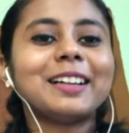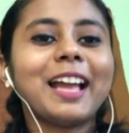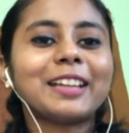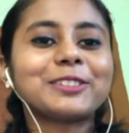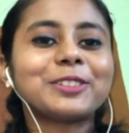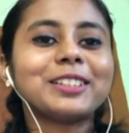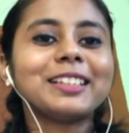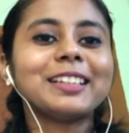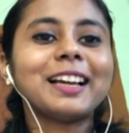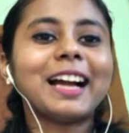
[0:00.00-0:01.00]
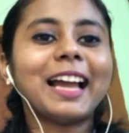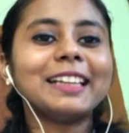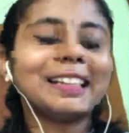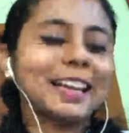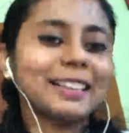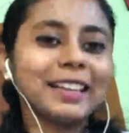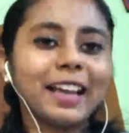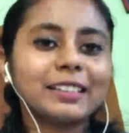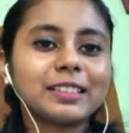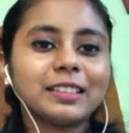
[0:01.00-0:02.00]
Actually, I like
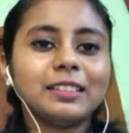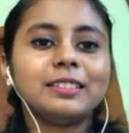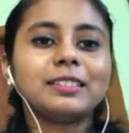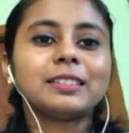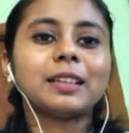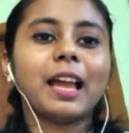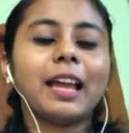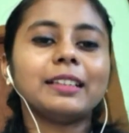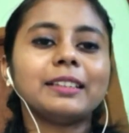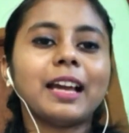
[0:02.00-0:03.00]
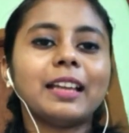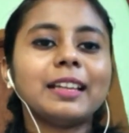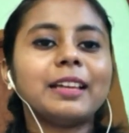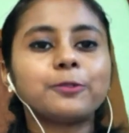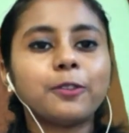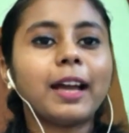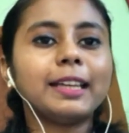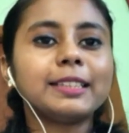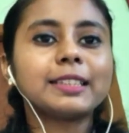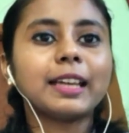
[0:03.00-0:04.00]
light colors and I like
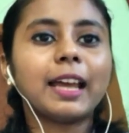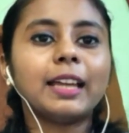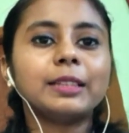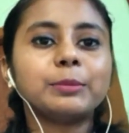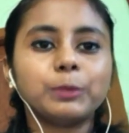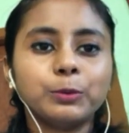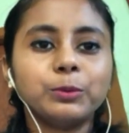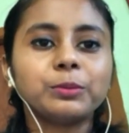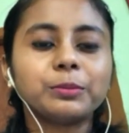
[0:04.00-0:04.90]
white and blue.